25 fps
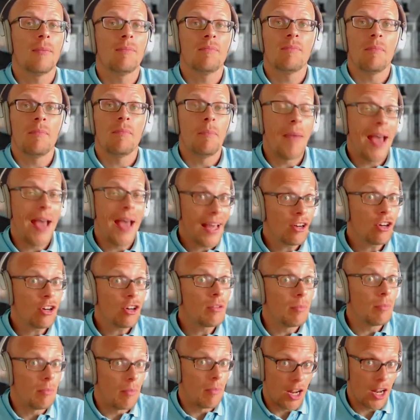matter
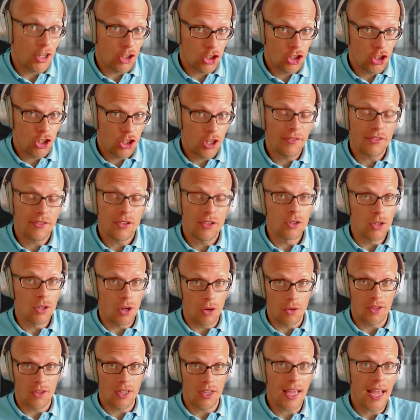much if you
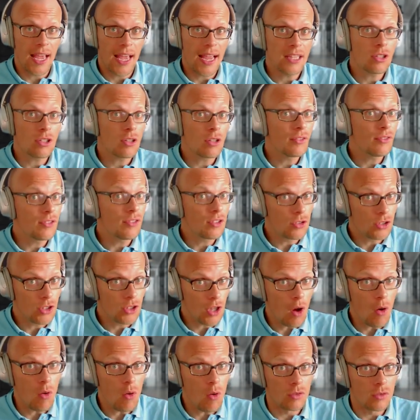know the case or if you
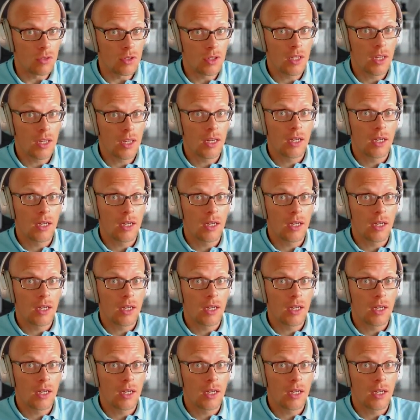don't.